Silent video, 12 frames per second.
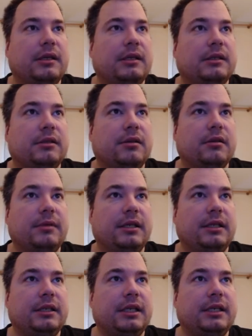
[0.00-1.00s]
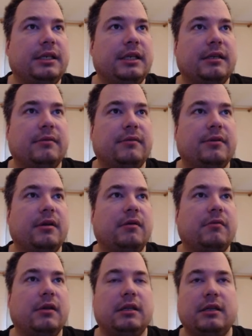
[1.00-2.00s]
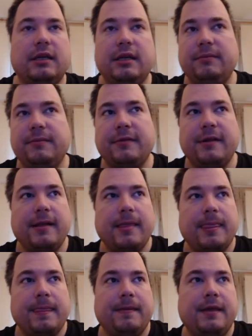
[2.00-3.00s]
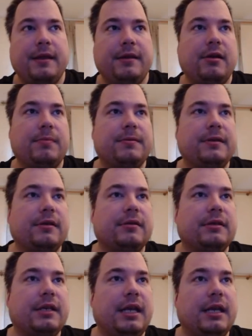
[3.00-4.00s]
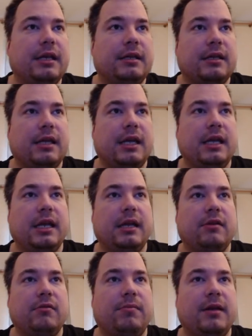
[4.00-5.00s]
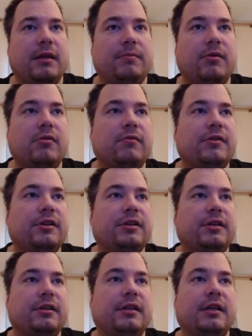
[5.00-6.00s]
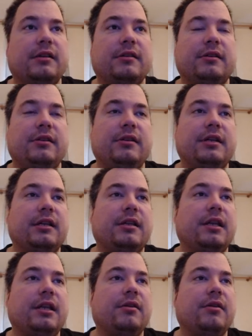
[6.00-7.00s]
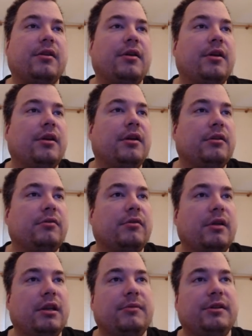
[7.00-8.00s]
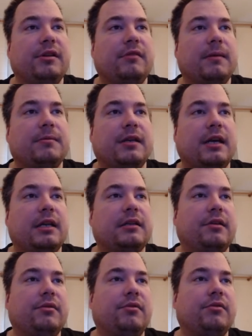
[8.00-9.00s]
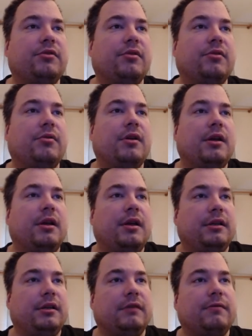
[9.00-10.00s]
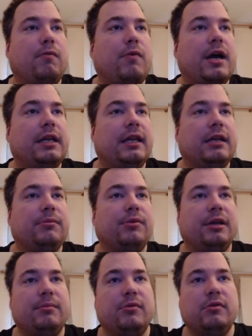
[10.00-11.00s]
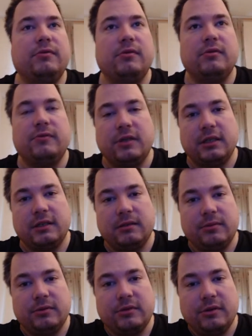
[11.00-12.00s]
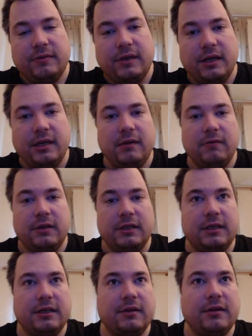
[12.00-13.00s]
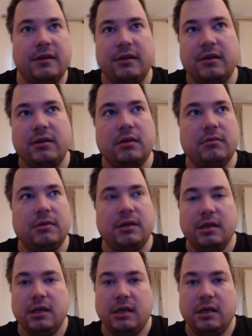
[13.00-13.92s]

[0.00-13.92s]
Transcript: is gonna be $67 one time. Then the upsell is ADA Comply Pro version. This you can then do unlimited websites, and also you have a white label removal, for example. So if you really want to sell this as a service,